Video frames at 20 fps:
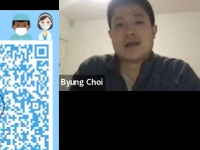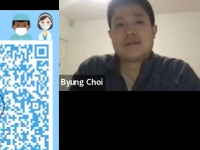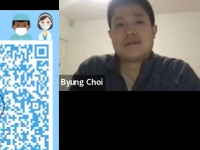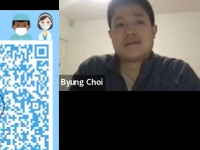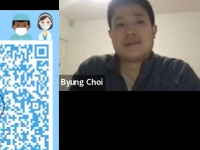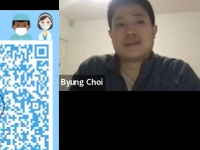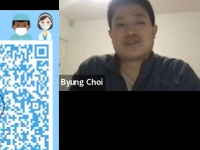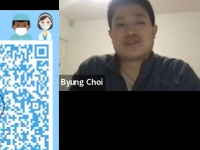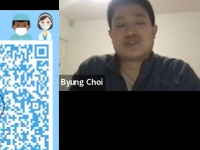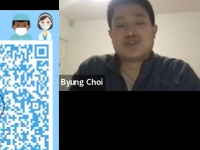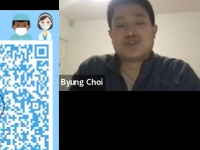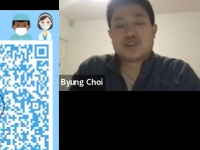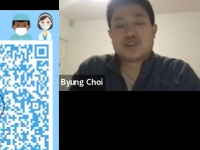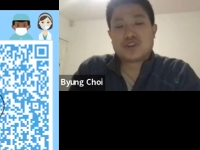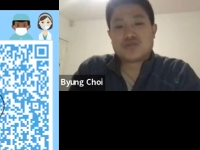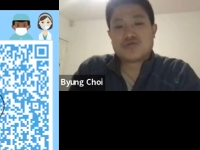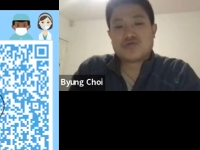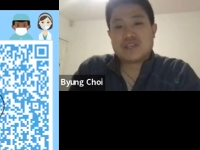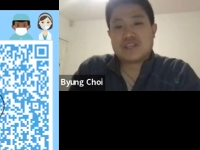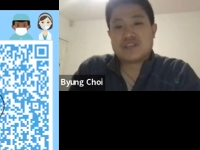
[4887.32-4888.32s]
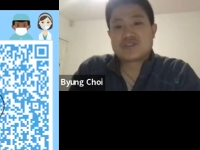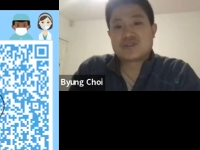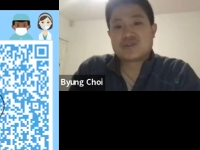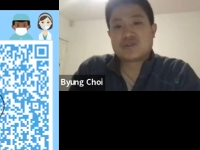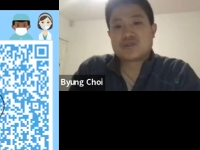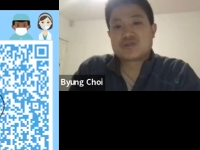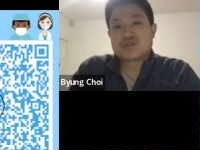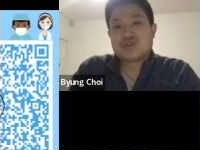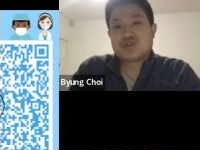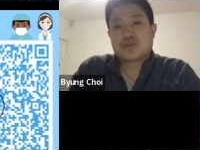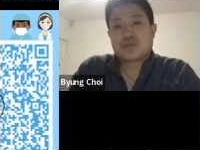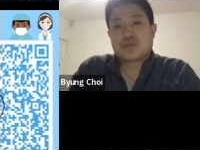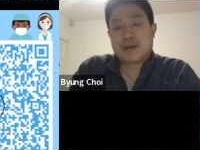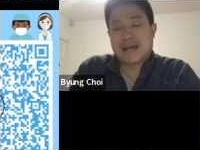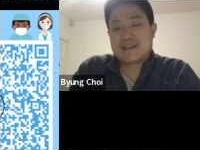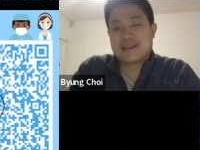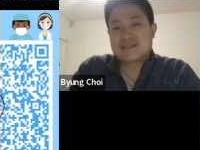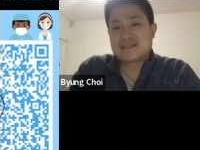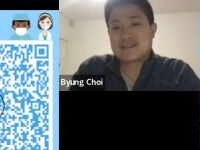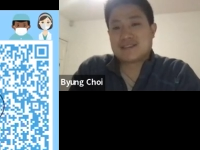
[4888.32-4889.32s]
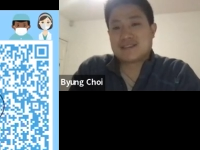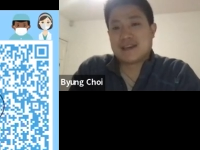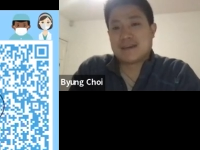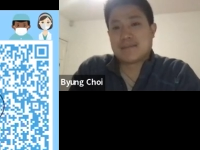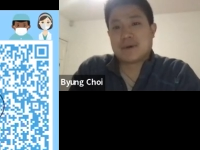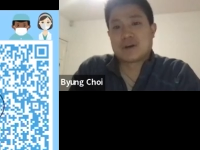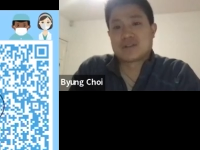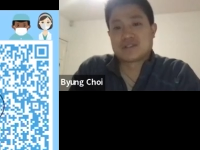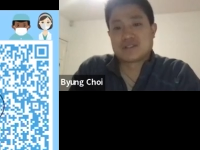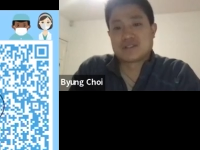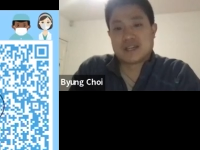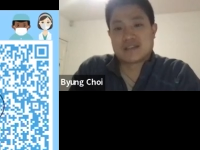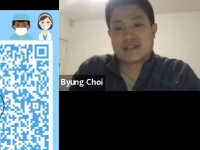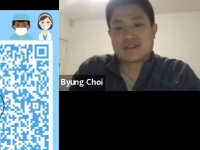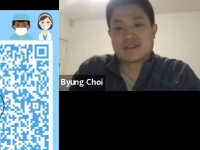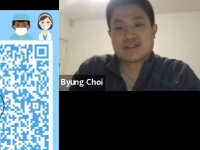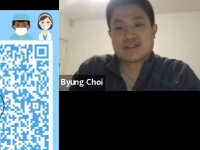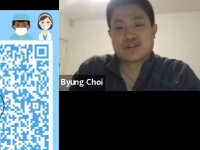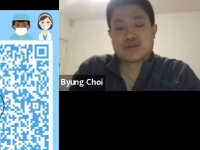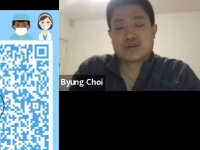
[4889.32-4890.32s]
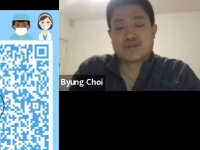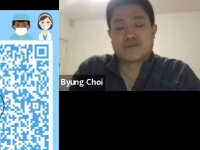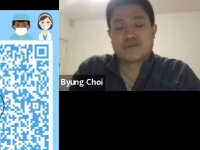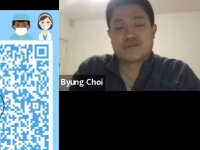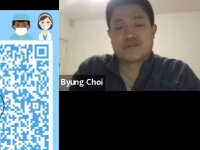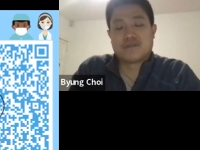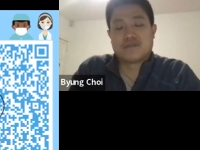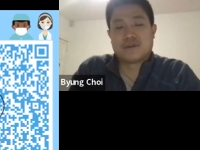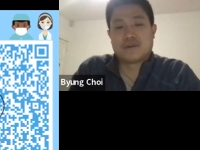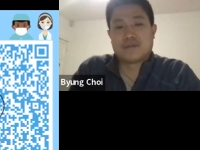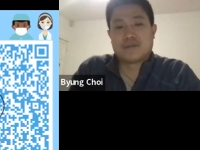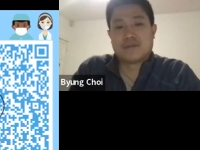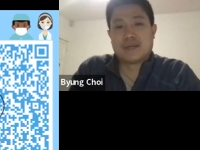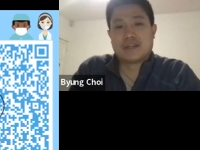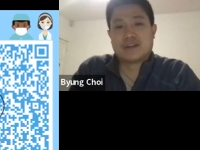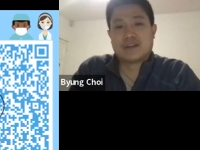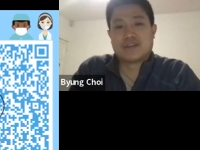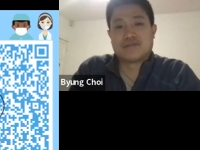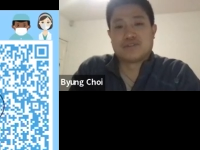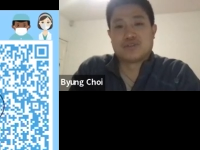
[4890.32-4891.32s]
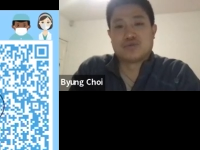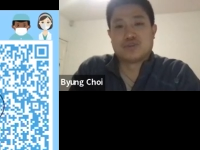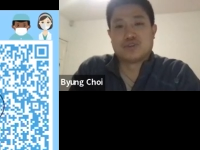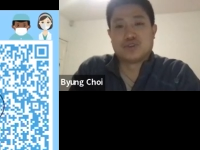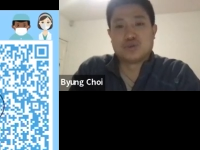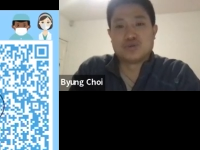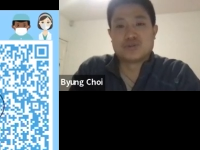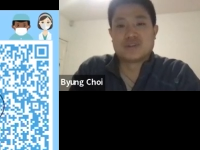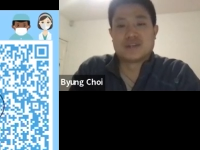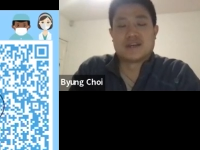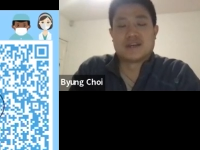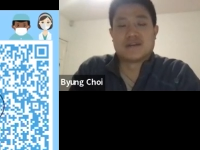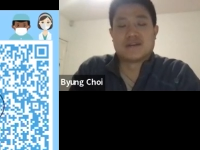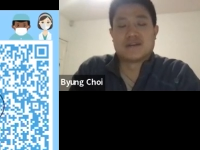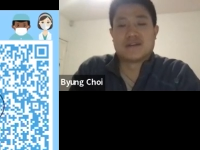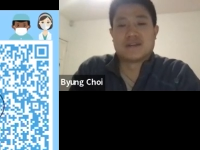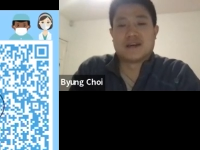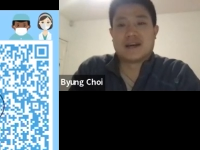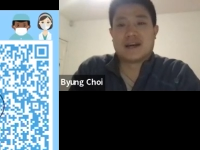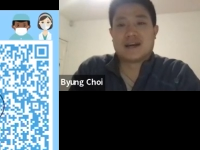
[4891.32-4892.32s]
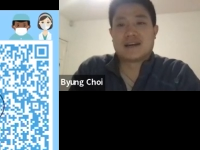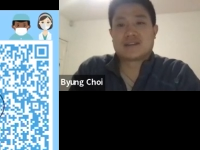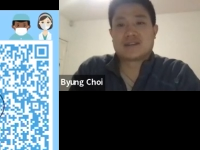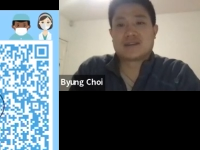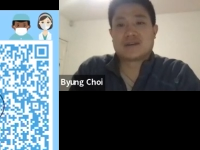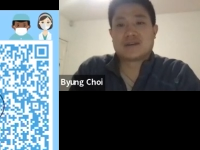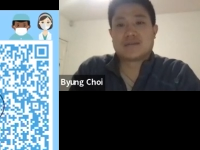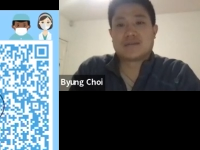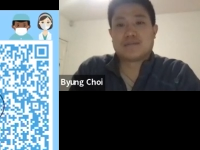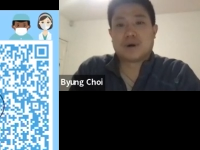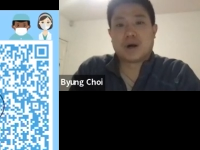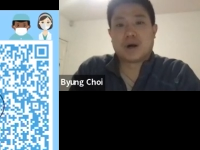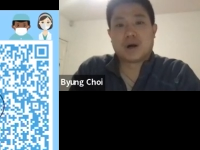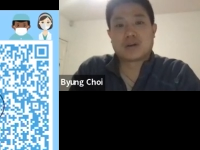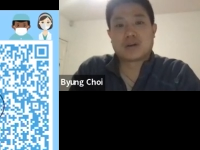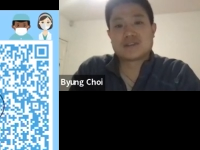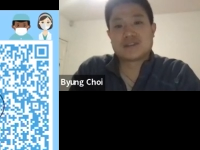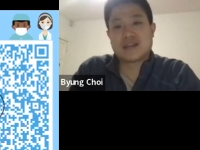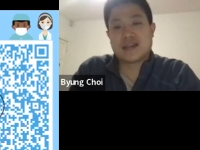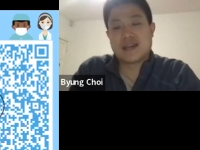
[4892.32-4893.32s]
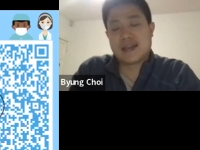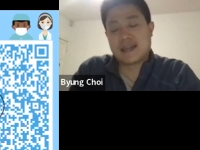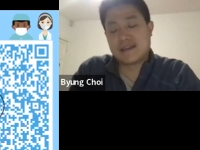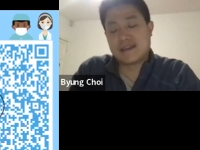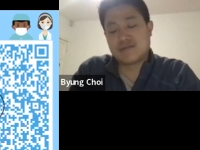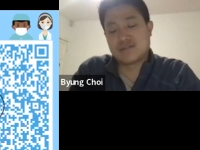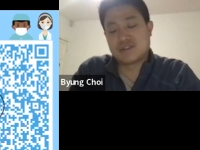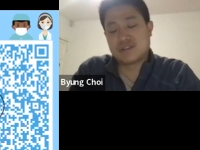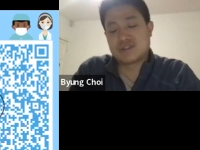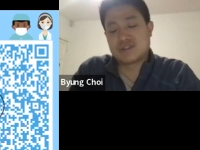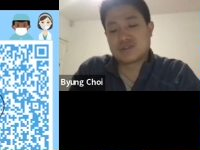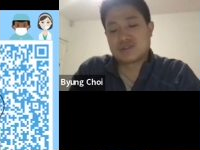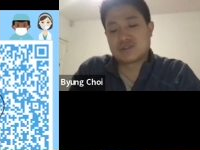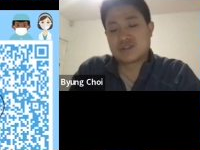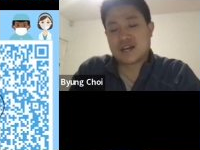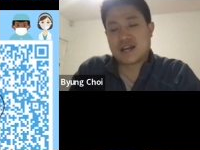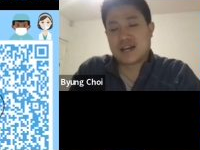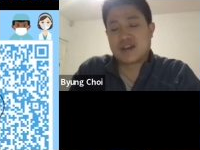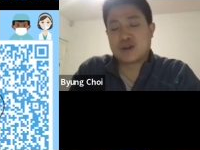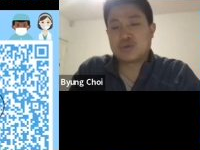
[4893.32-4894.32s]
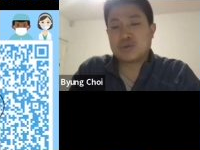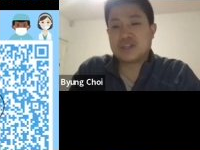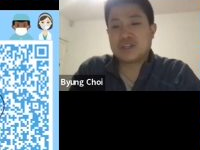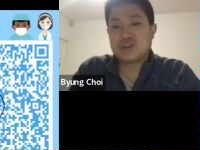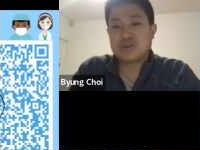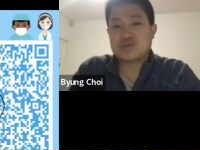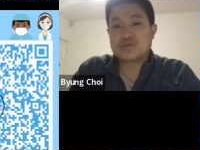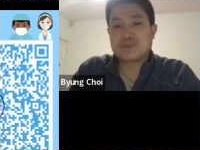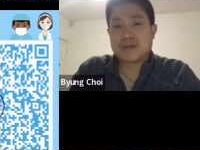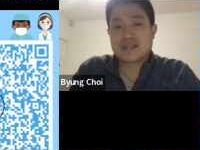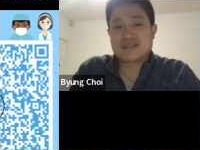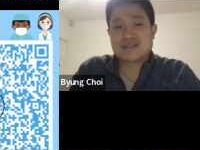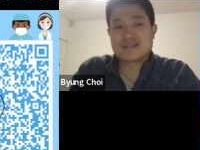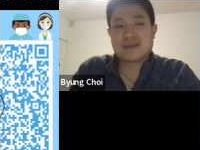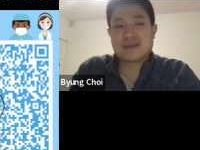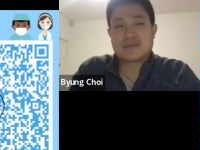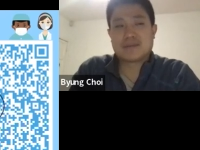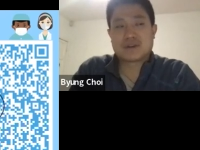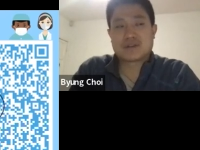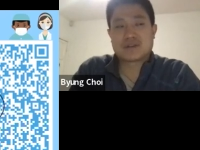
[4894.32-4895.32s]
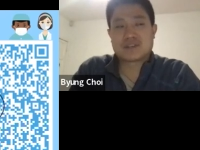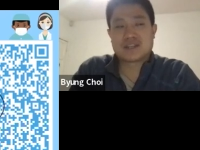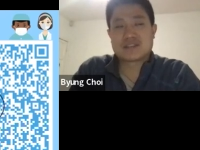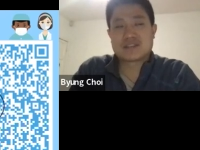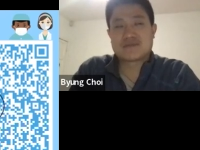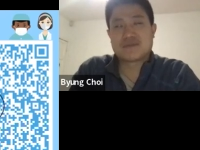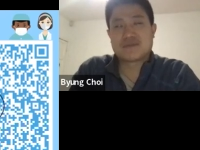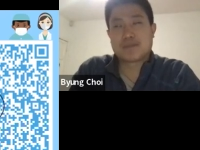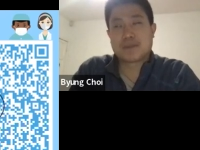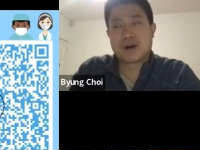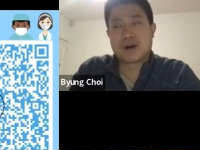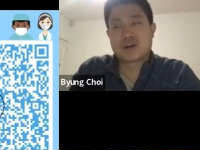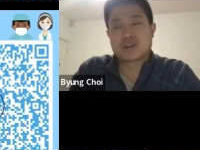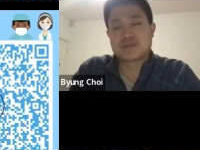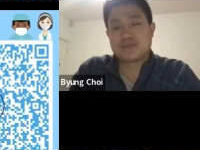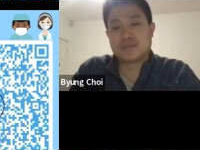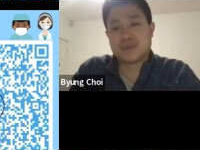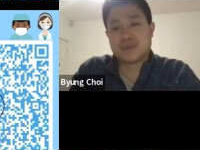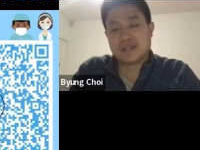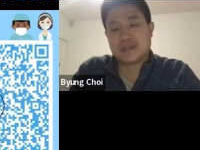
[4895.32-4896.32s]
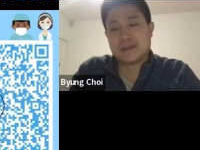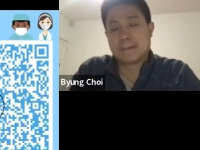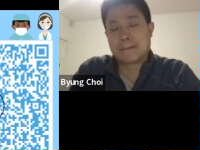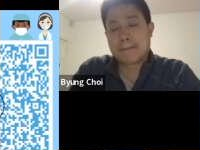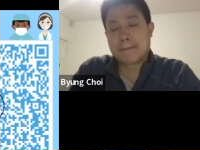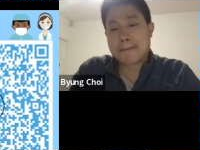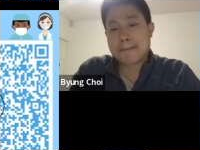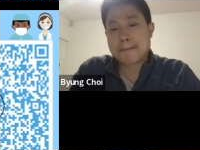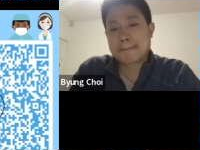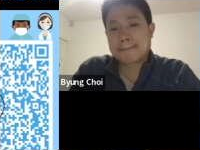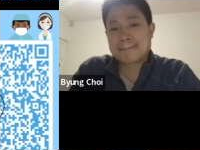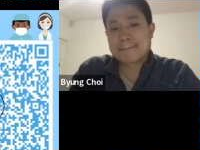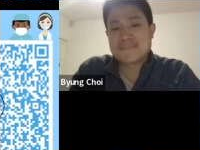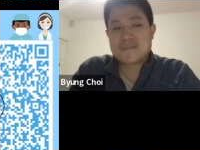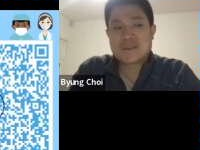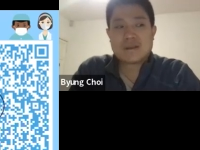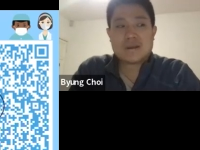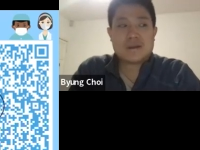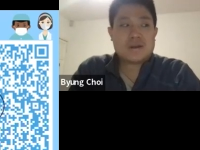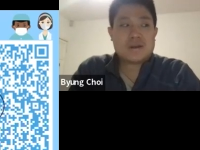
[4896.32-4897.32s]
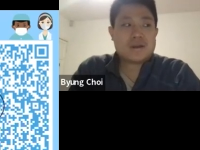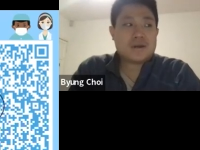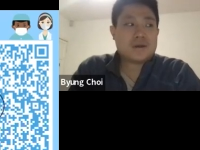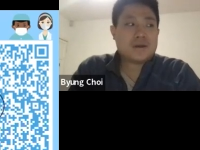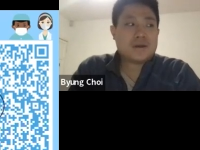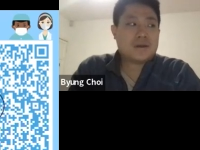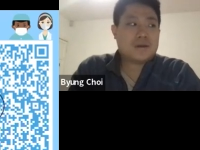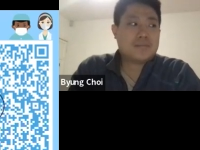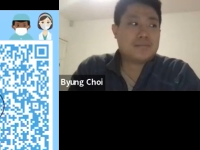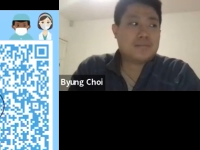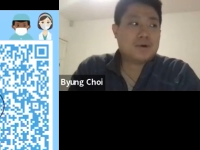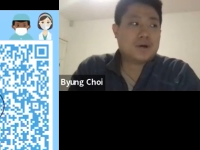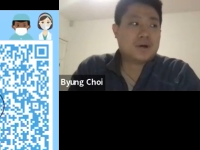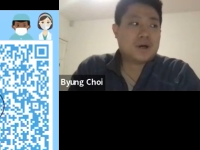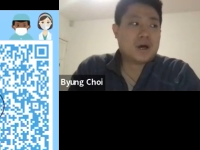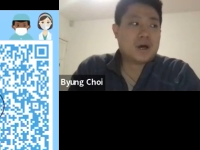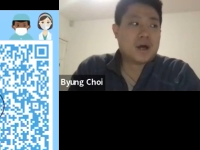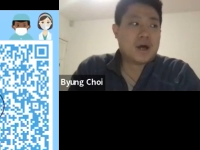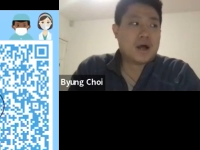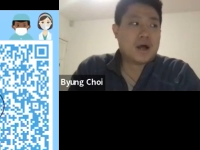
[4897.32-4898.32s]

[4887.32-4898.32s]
There's another resource called Pass the MRCS. I don't know if many of you use it, and that has a Part A resource. I only use Pass the MRCS for Part B, but